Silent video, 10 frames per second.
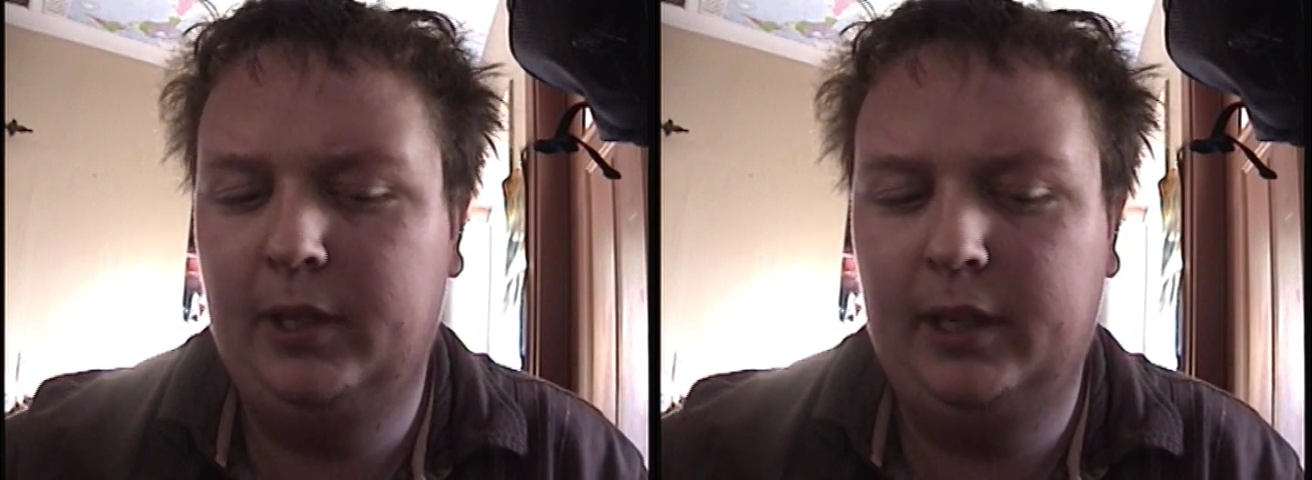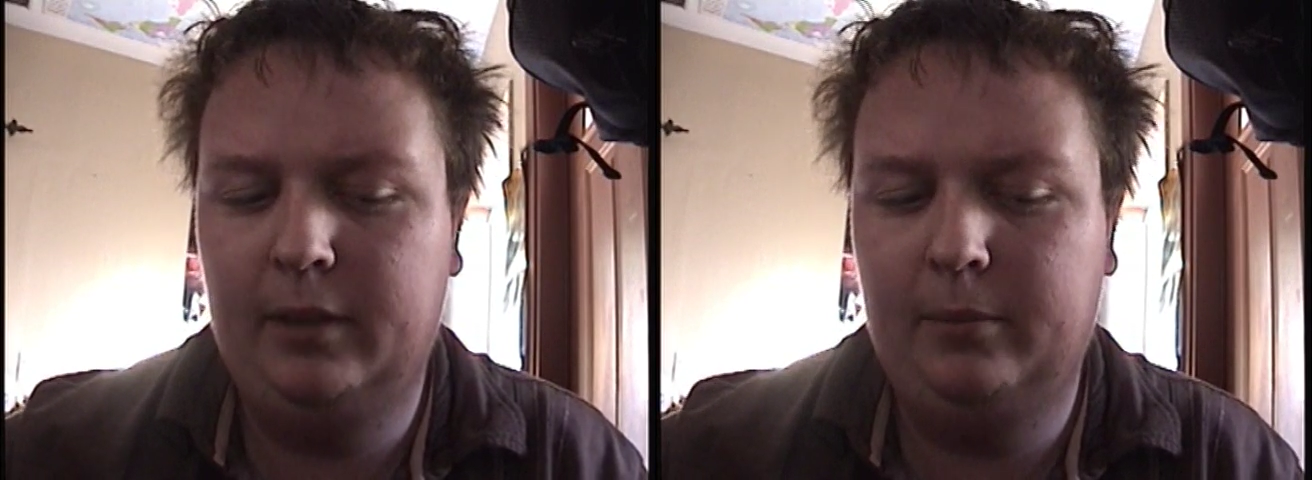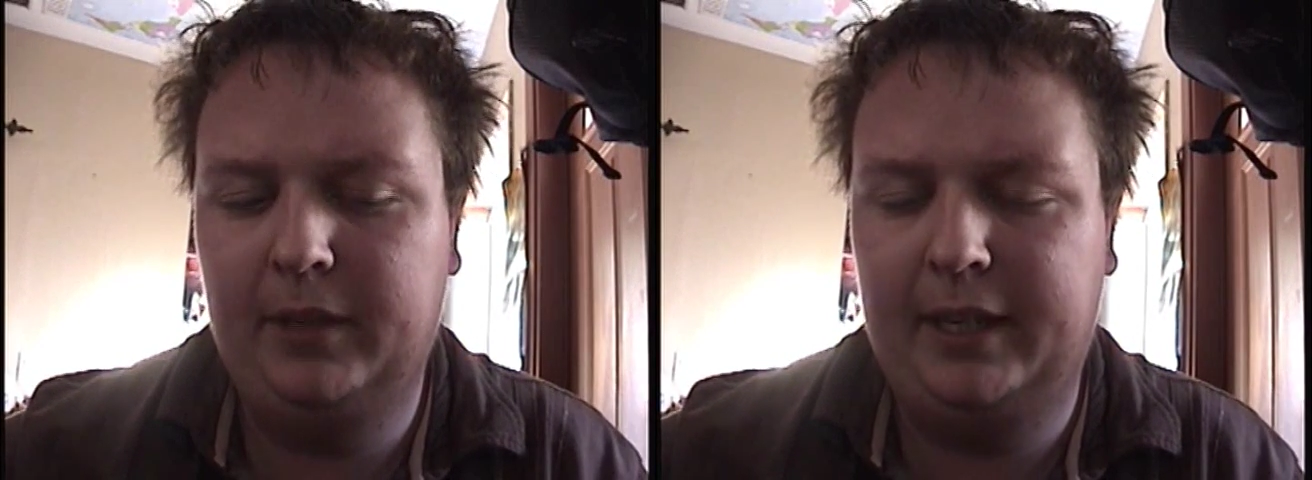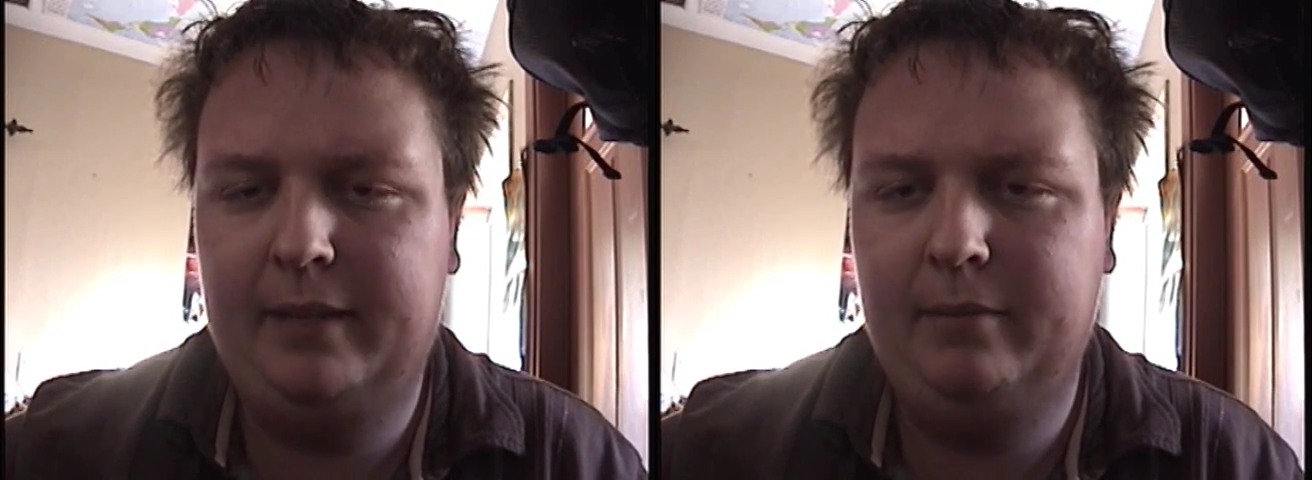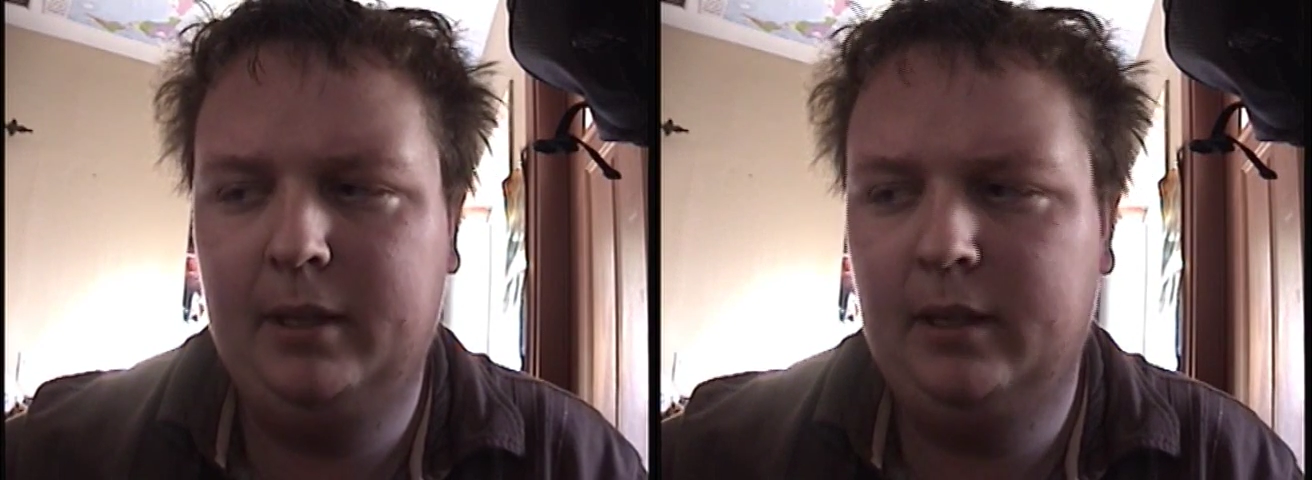
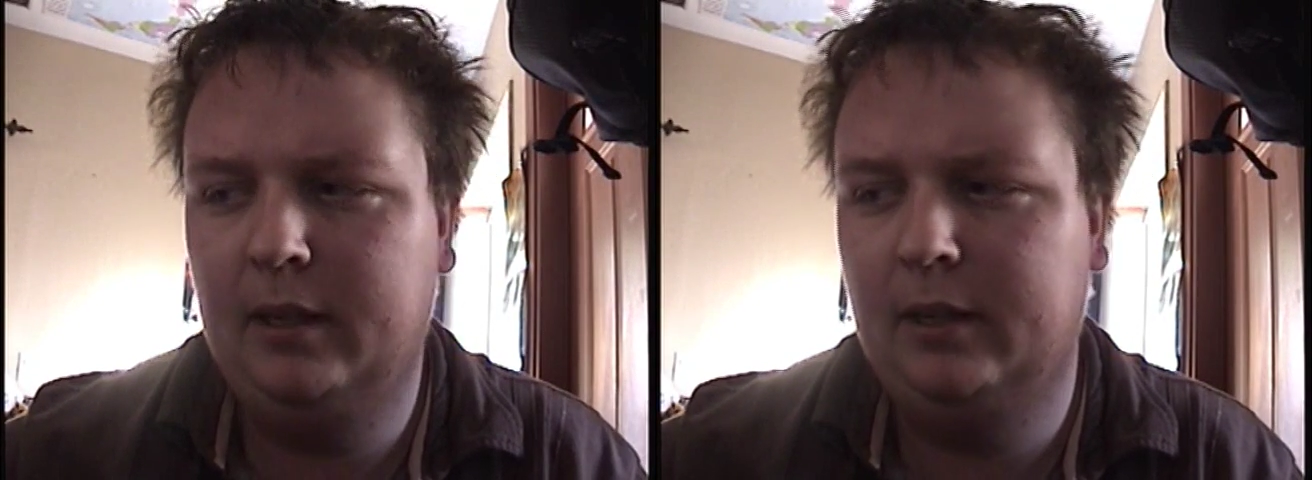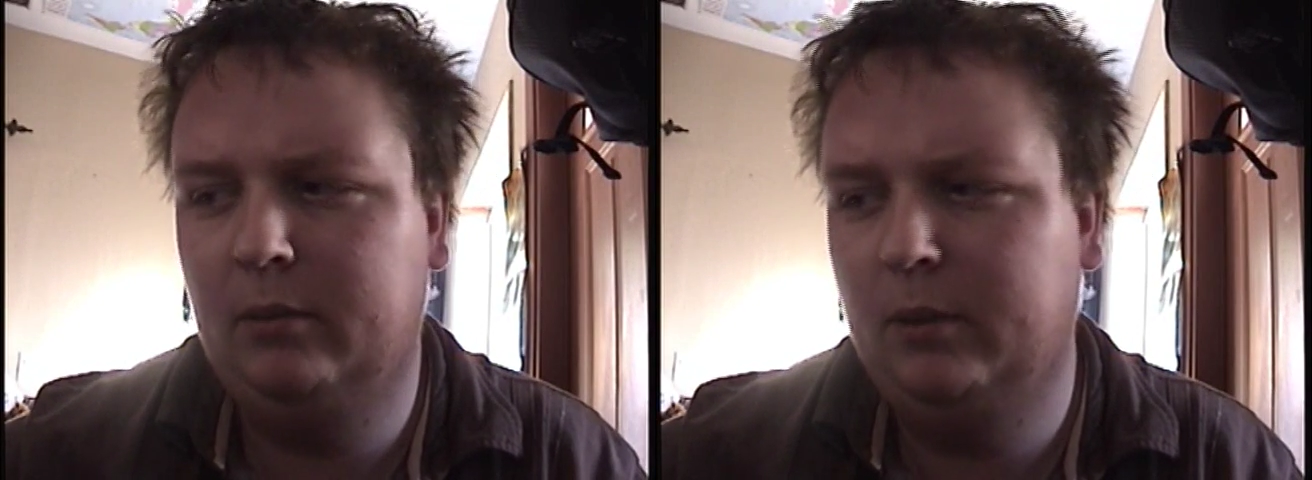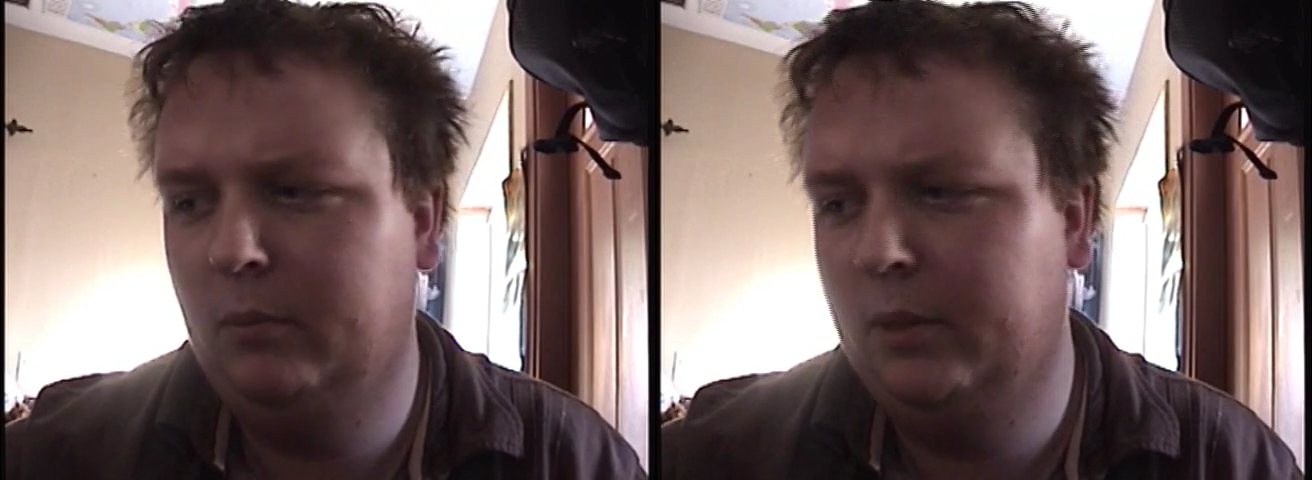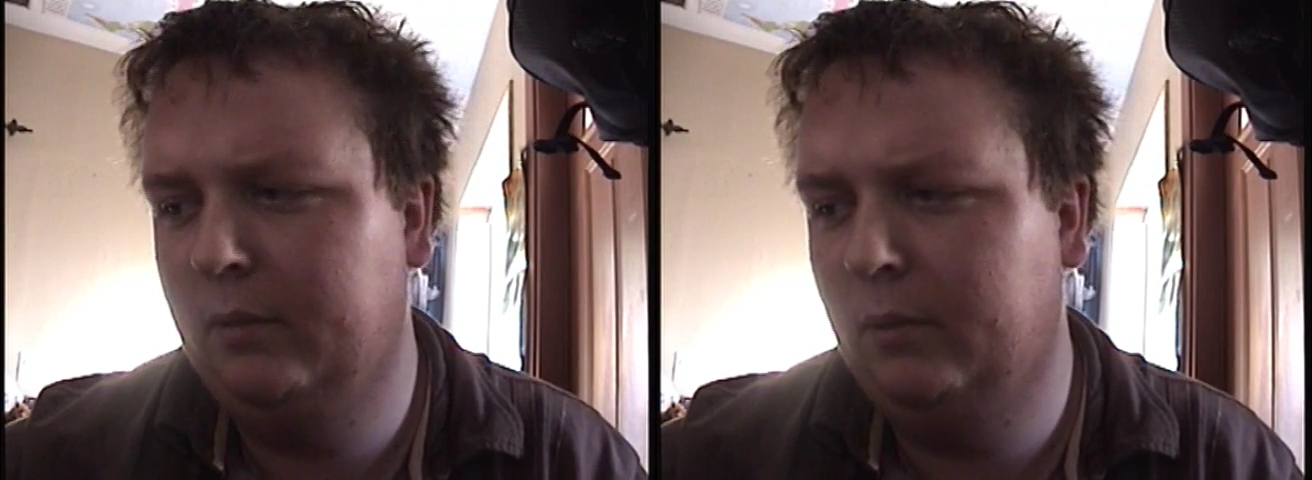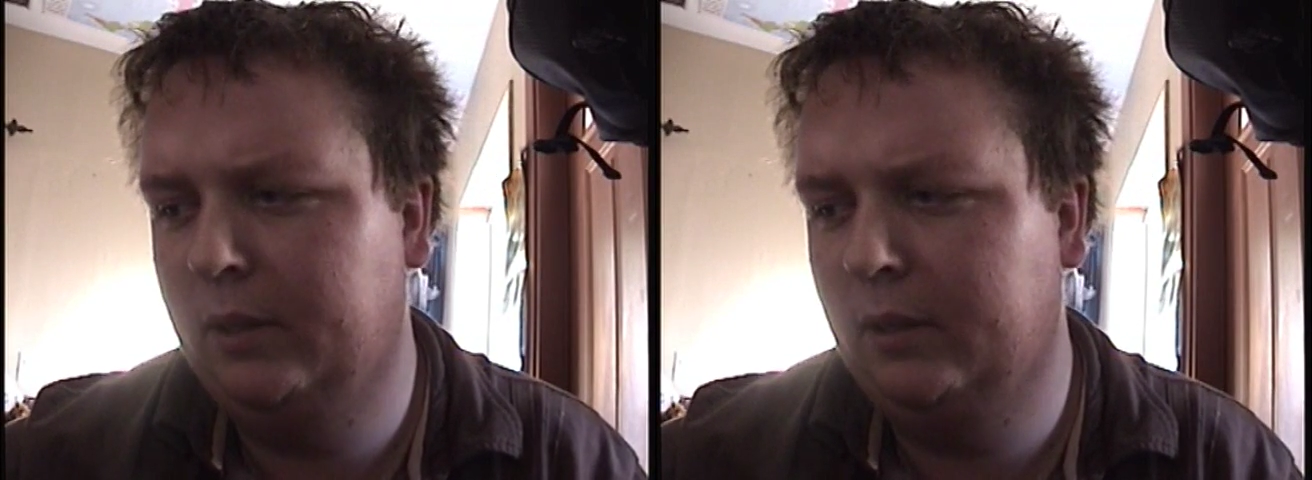
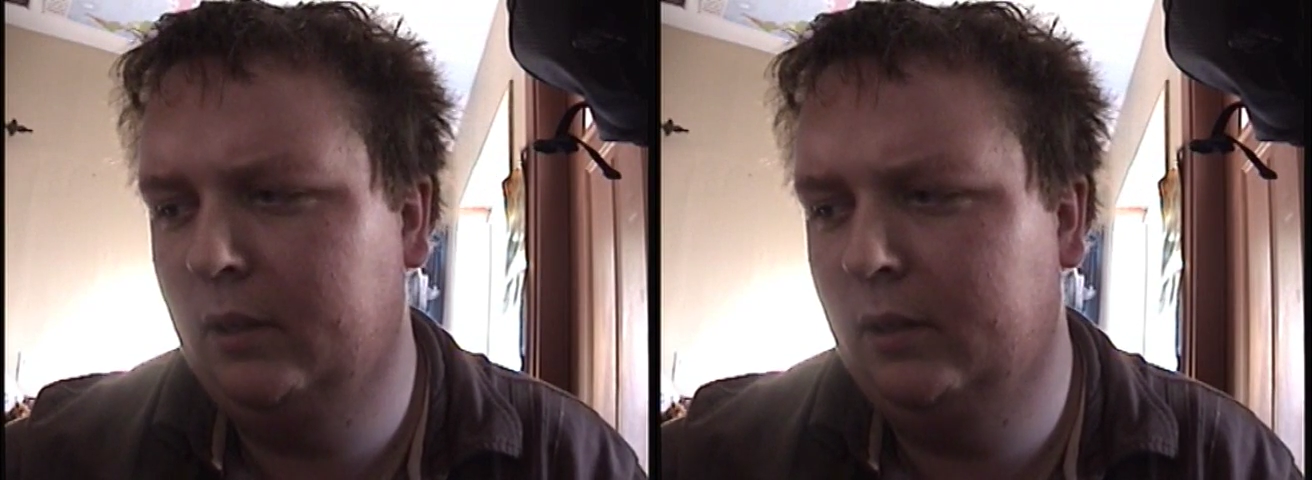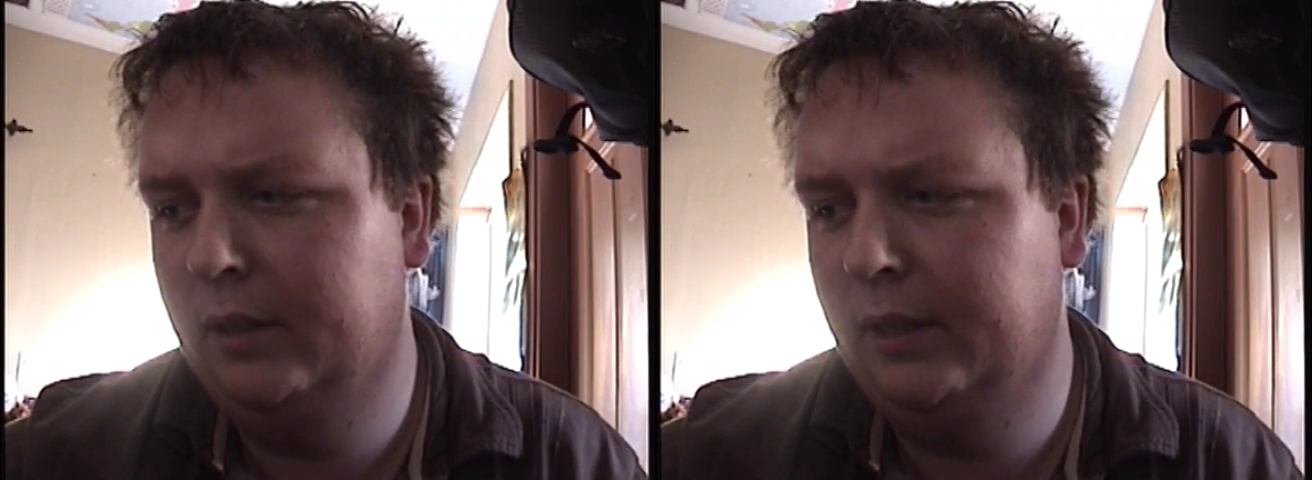what was it called?